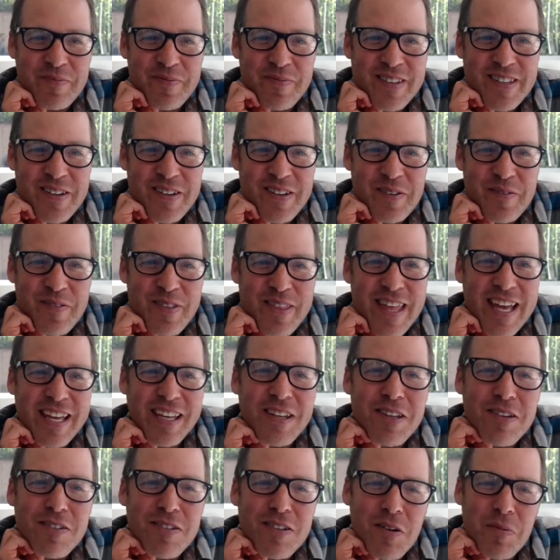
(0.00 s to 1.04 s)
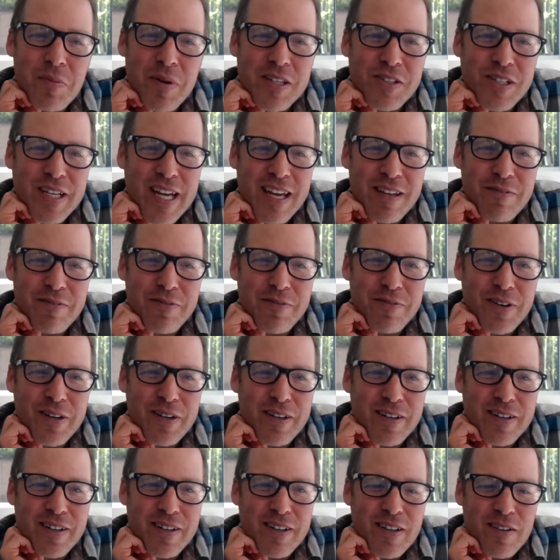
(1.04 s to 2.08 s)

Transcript: So thank you so much, Ken, for,